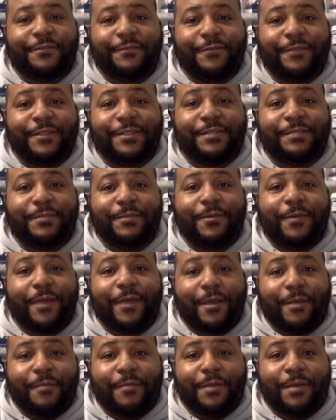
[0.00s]
visible
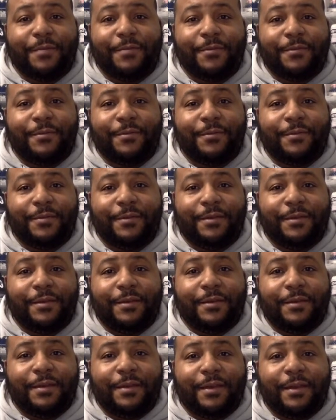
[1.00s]
air bubble
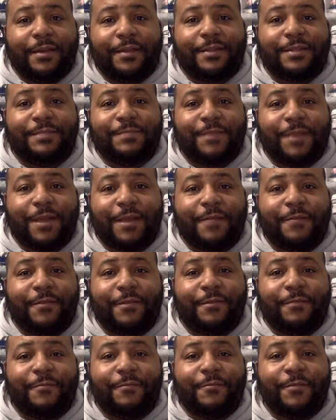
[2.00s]
and
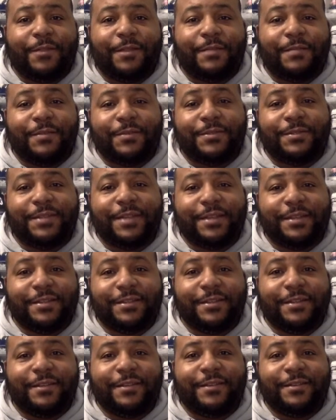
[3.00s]
inspiring one of the most
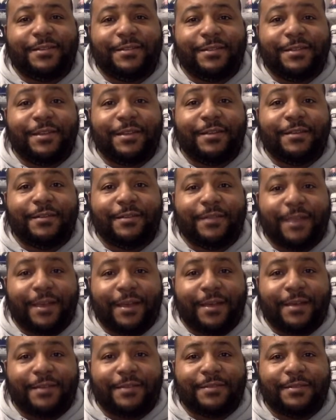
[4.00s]
legendary sneaker
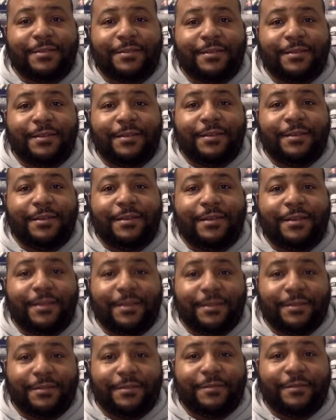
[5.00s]
lines in
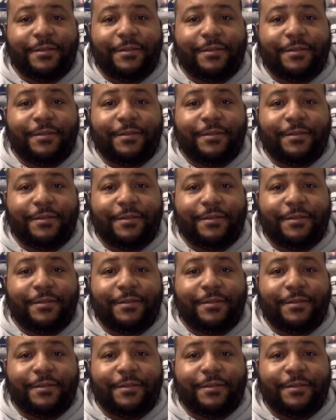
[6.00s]
history.